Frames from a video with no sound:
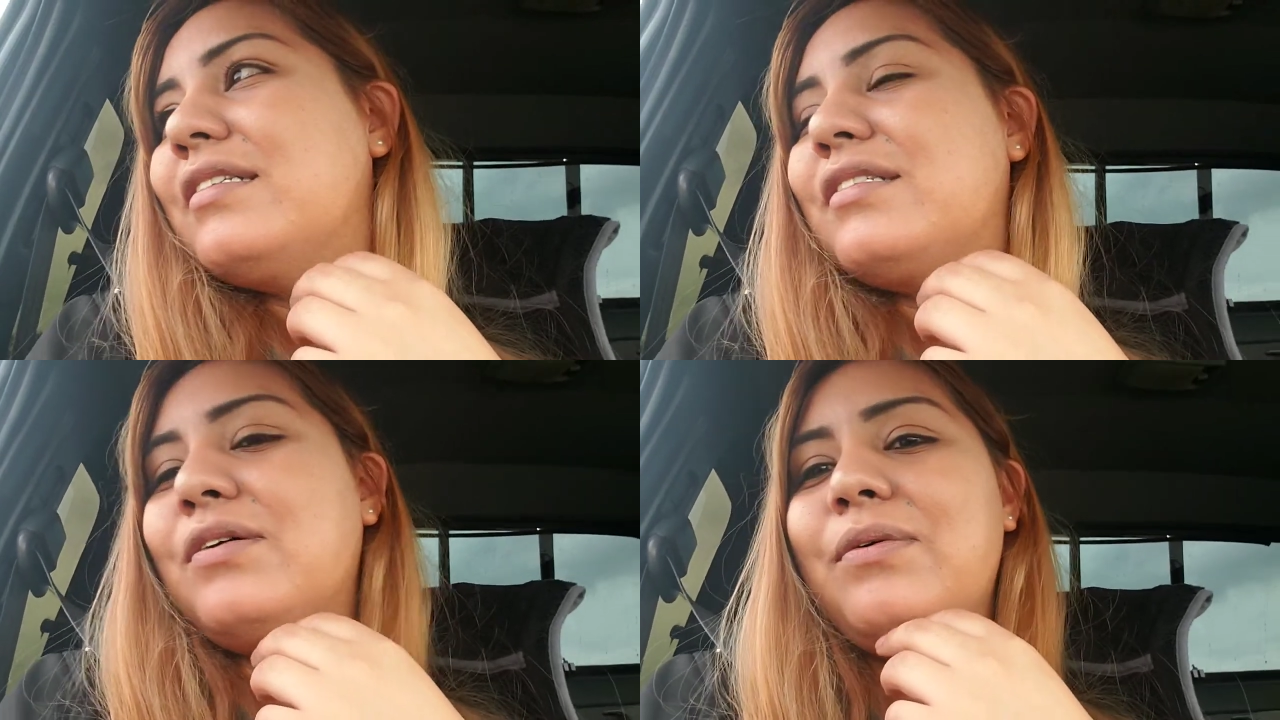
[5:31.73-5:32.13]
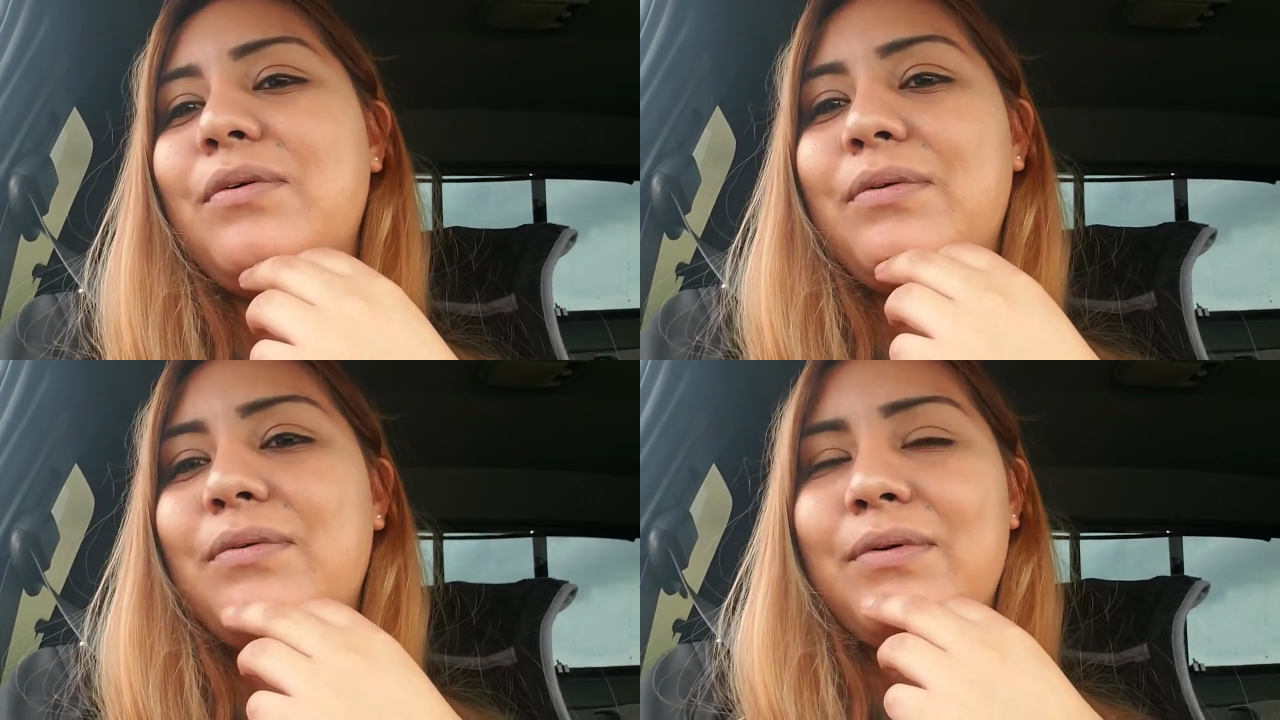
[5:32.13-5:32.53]

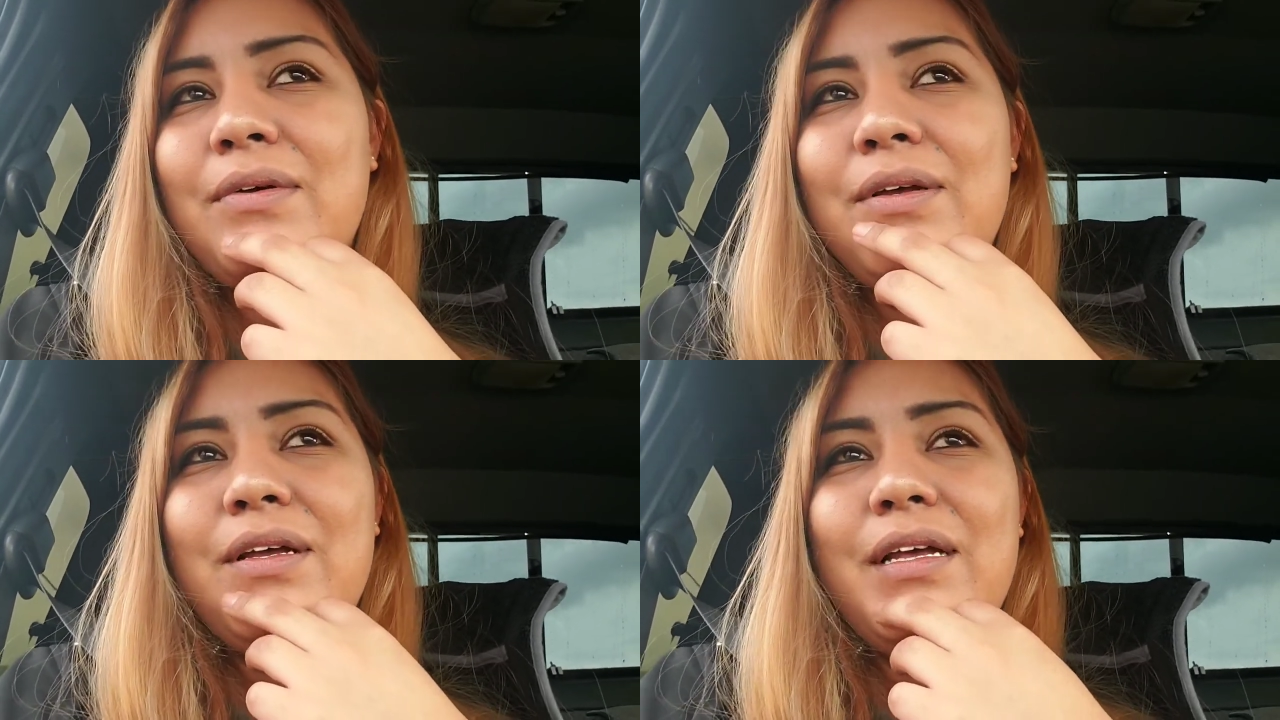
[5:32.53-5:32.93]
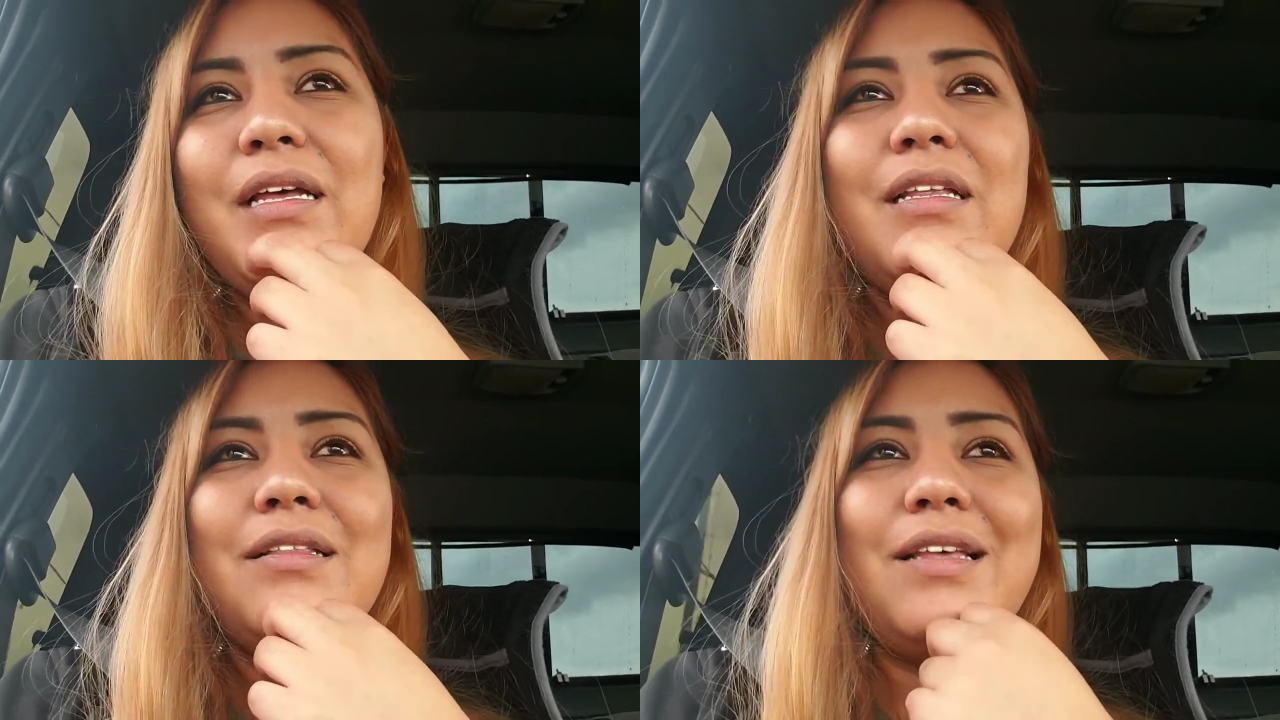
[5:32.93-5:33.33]
So
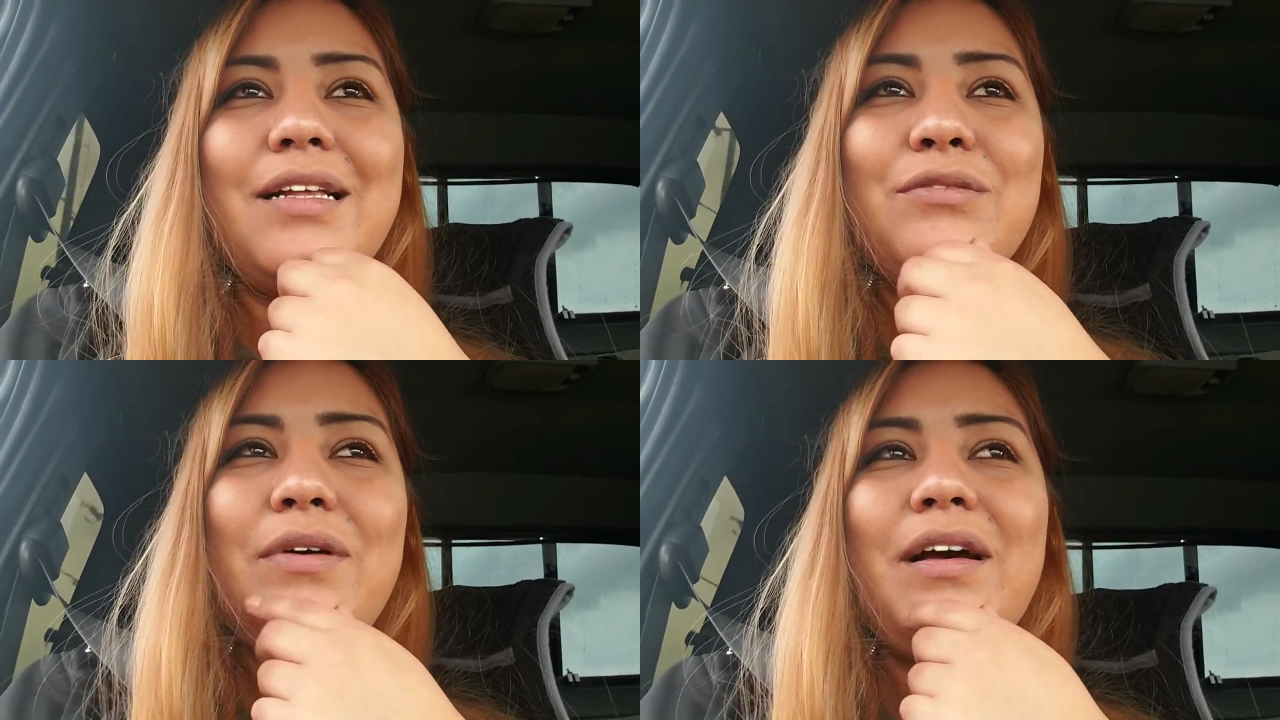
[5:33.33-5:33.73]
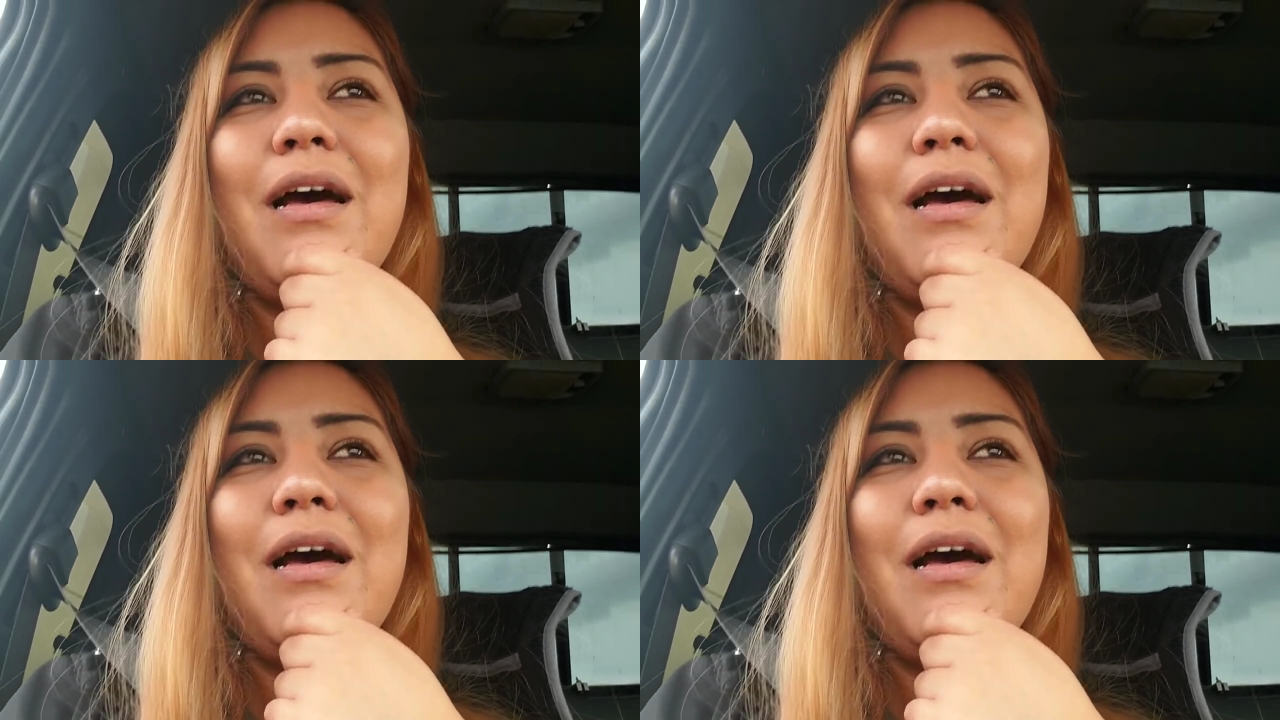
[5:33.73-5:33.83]
that's what